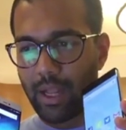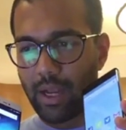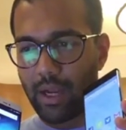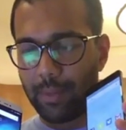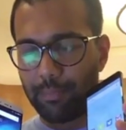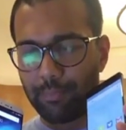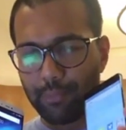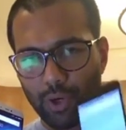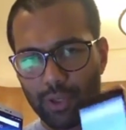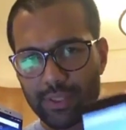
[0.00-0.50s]

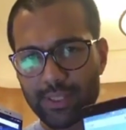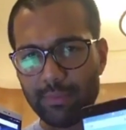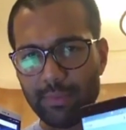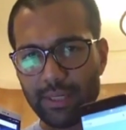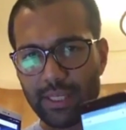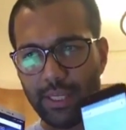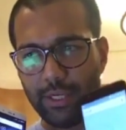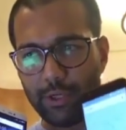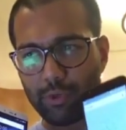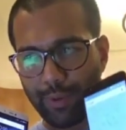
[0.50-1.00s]

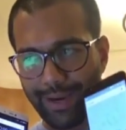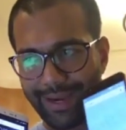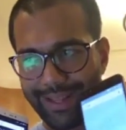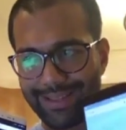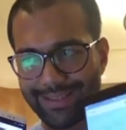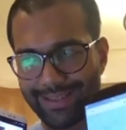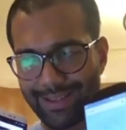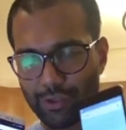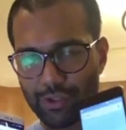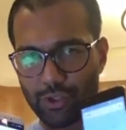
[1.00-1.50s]
approximately
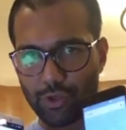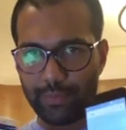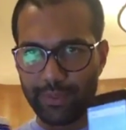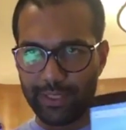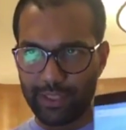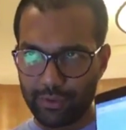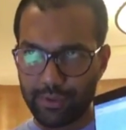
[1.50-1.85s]
28,000 rupees,